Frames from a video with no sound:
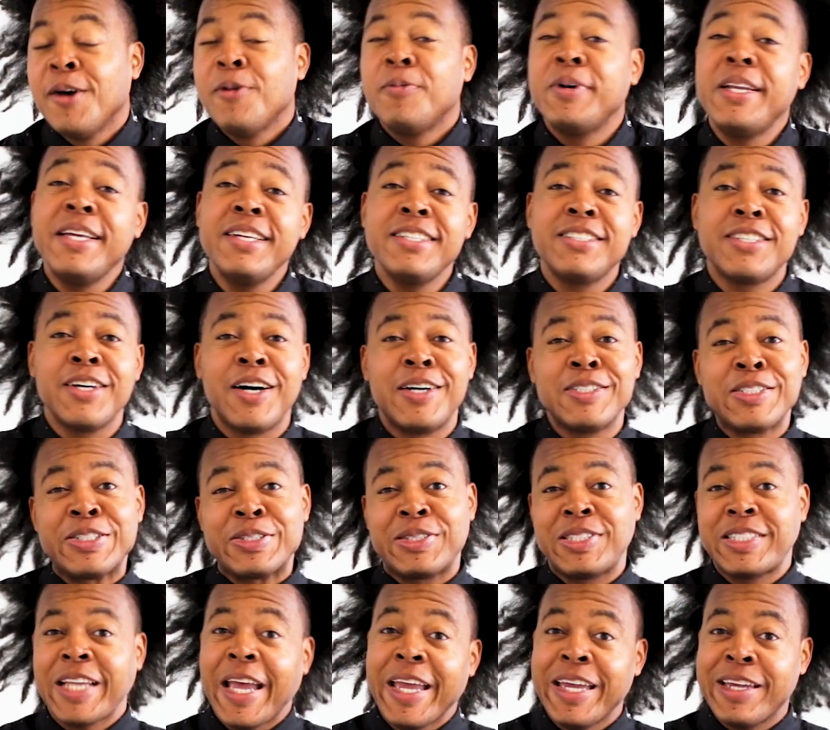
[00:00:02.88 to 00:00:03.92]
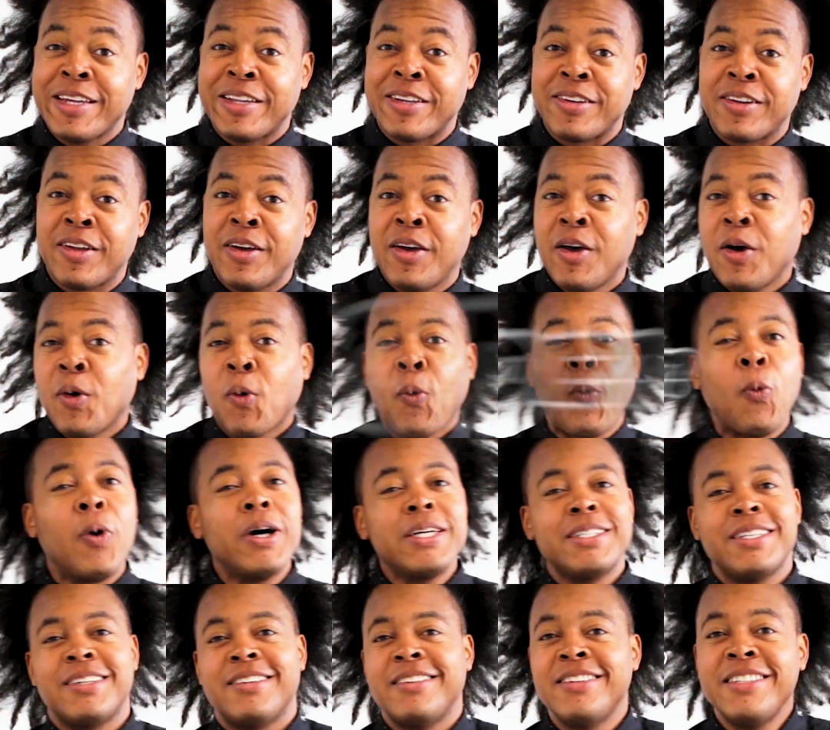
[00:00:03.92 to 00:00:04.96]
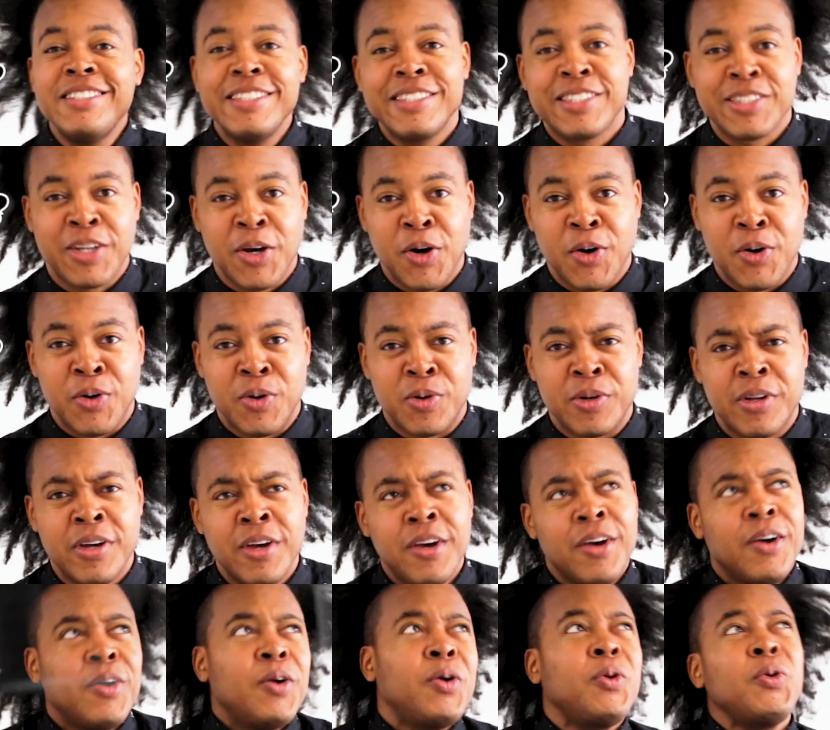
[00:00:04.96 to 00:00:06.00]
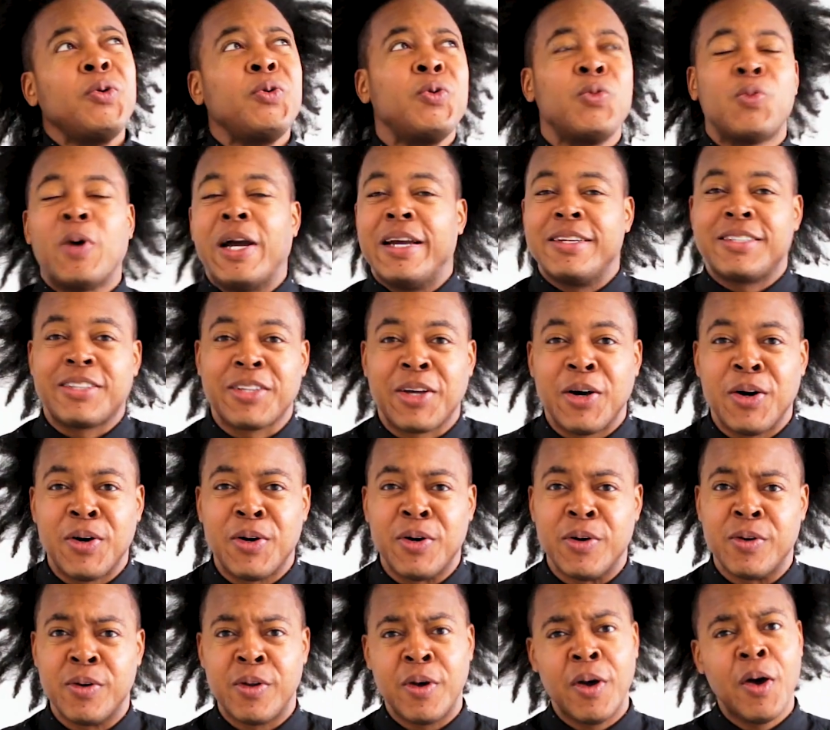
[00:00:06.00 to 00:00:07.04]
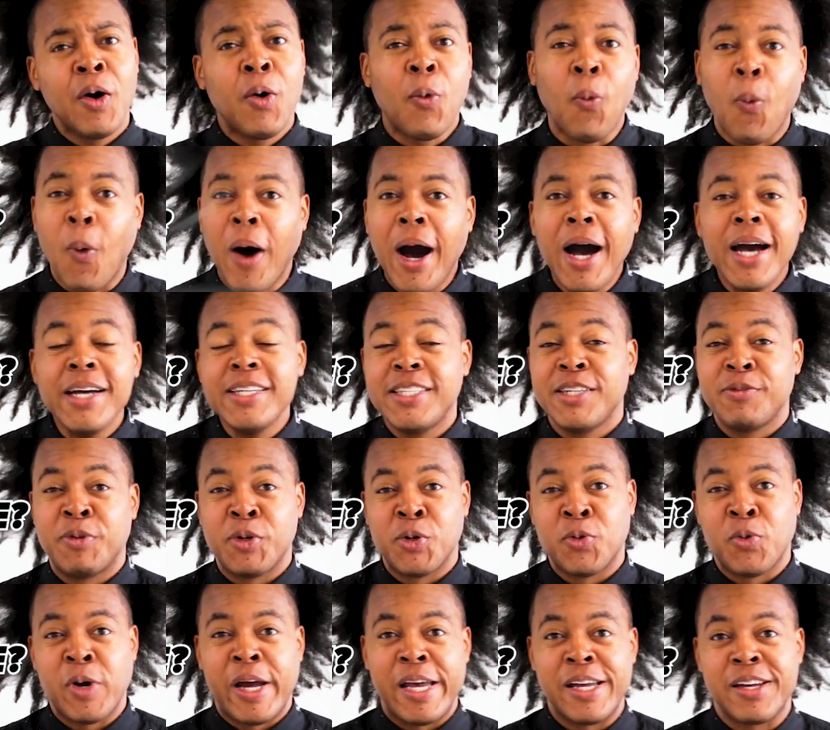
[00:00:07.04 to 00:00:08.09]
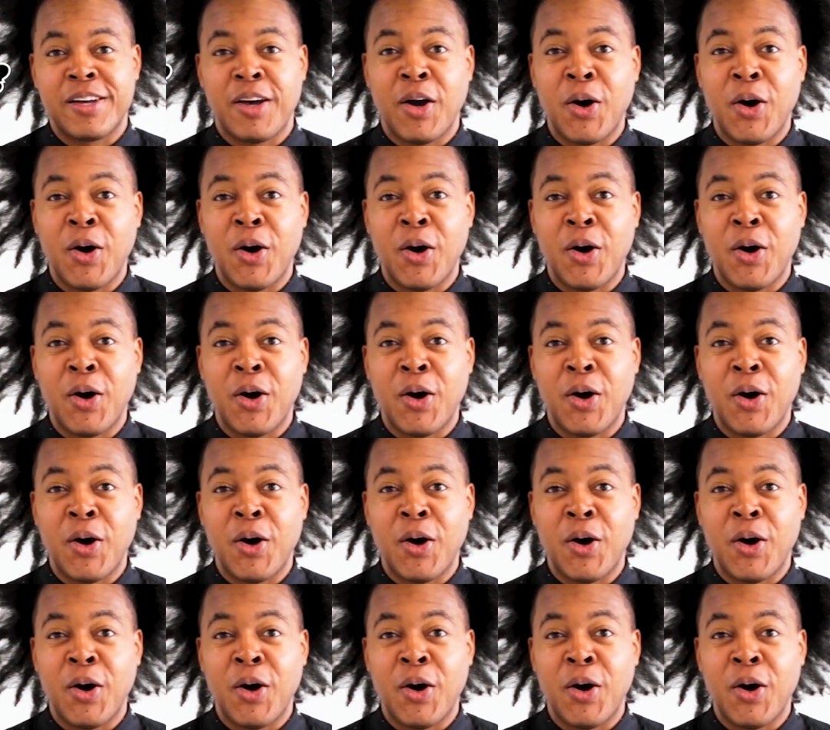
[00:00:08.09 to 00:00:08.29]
we need to understand what is code, who writes code, why do we write